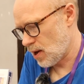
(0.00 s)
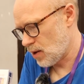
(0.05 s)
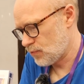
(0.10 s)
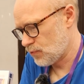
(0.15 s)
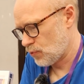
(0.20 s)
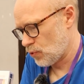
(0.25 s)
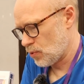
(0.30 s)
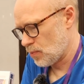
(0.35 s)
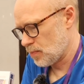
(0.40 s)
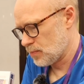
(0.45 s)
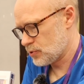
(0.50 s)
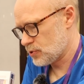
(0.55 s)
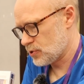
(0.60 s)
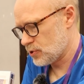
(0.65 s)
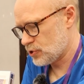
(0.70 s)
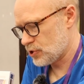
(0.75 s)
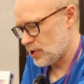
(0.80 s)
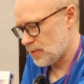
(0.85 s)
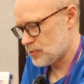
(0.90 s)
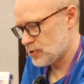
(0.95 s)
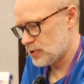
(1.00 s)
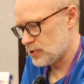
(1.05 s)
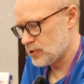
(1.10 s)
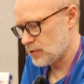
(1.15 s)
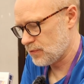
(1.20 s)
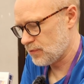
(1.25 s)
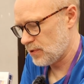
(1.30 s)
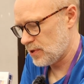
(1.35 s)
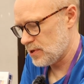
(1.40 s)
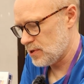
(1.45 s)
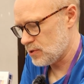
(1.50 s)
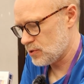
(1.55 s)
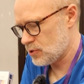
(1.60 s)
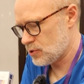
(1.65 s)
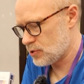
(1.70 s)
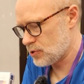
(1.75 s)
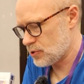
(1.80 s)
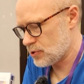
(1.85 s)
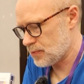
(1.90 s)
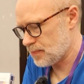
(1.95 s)
forms the ships into
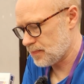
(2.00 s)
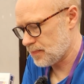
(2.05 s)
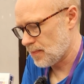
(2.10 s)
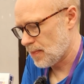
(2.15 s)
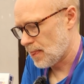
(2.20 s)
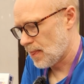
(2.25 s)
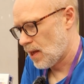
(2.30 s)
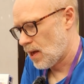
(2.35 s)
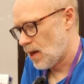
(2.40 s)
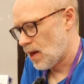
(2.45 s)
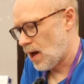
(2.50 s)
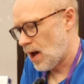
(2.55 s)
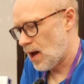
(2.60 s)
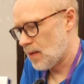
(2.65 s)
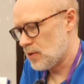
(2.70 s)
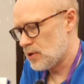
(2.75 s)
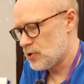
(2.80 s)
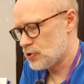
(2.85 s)
fleets, and